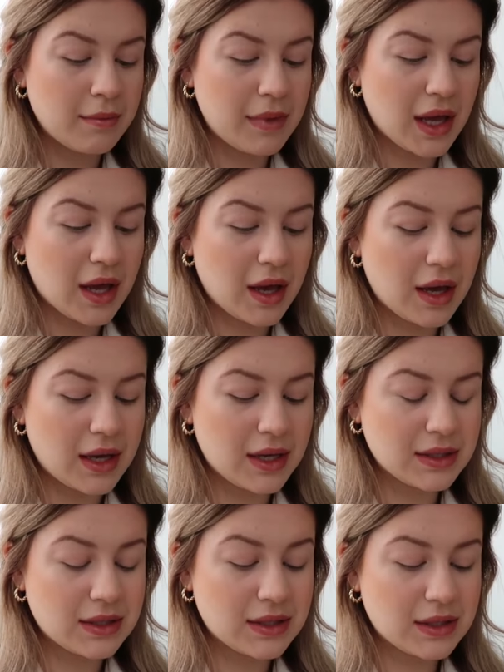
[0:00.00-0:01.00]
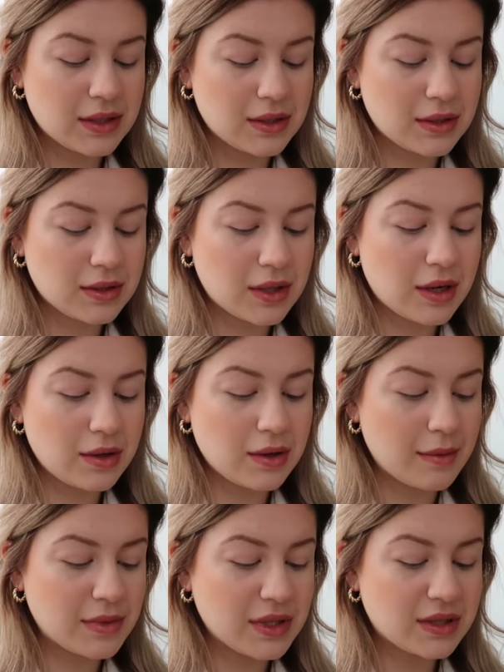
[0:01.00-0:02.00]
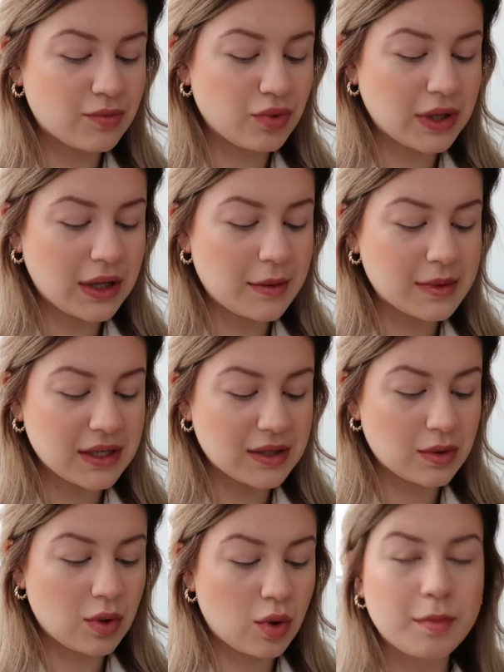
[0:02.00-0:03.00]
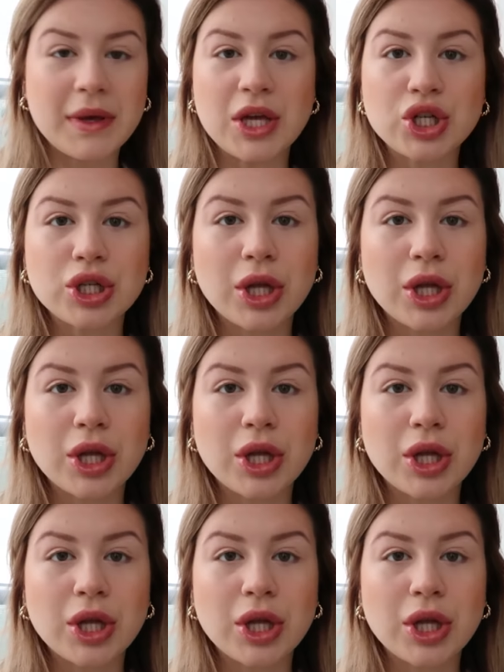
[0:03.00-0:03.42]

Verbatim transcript: because I don't know, I'm just really obsessed with the whole peach